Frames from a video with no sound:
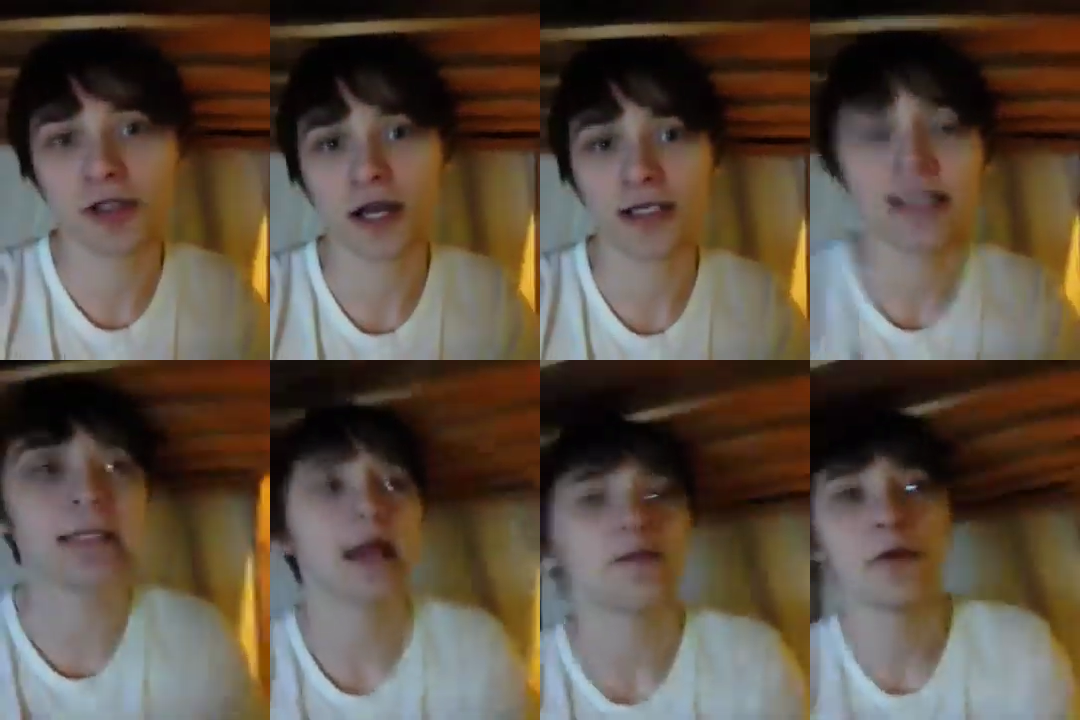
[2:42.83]
of
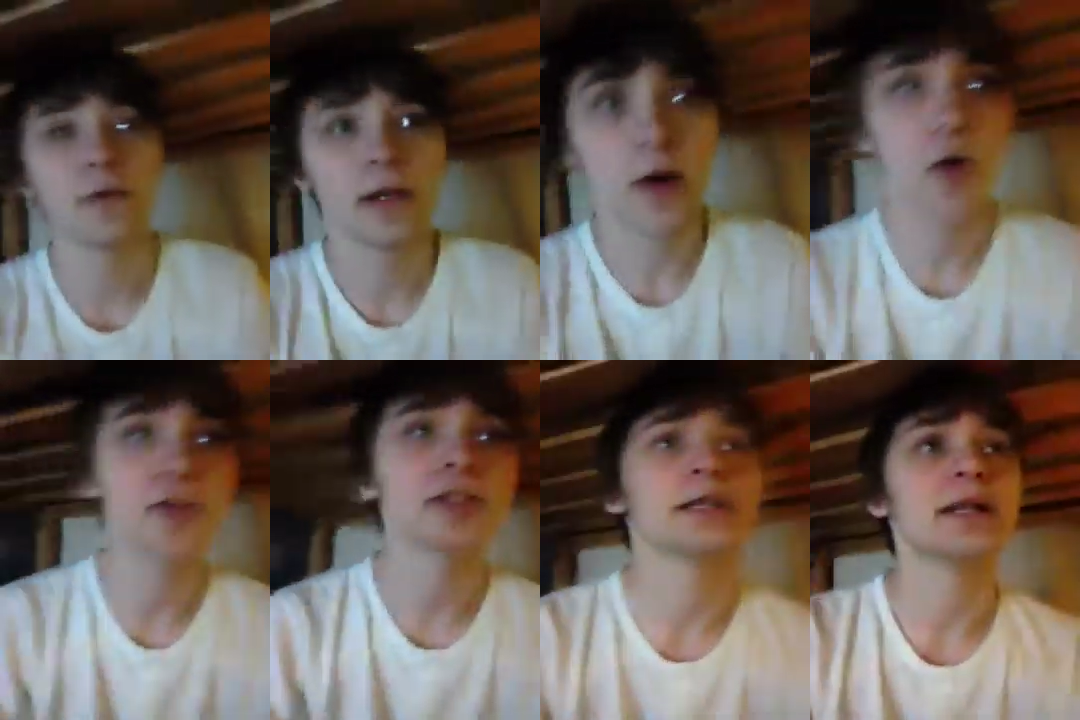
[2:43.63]
ideas, and we'll be
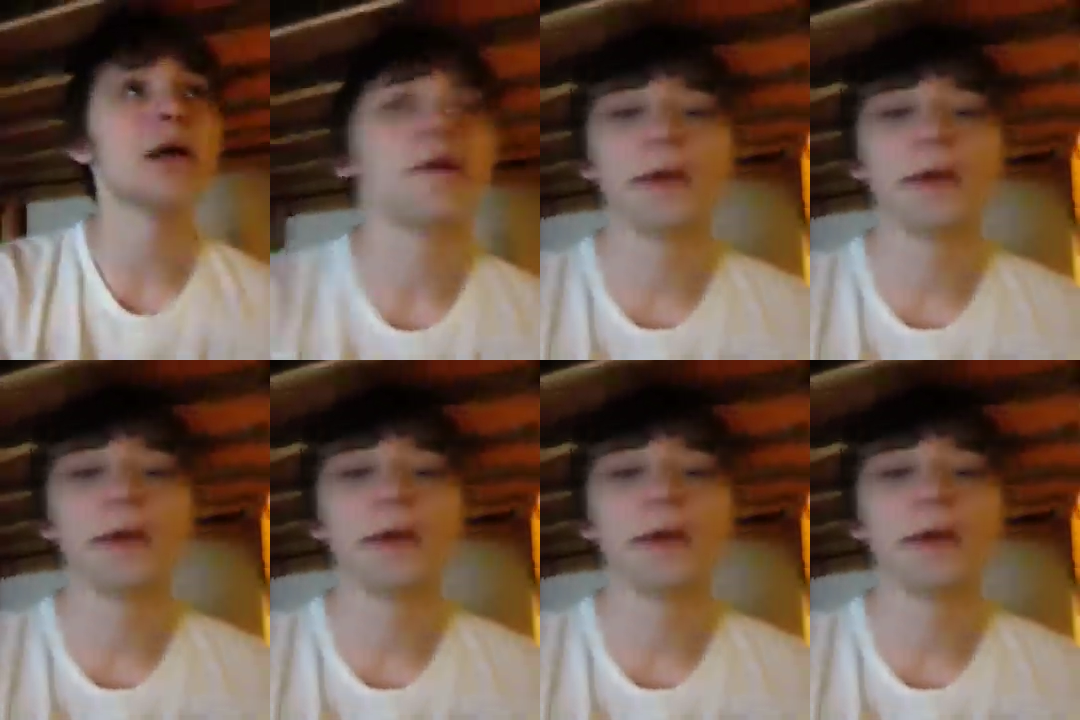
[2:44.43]
obviously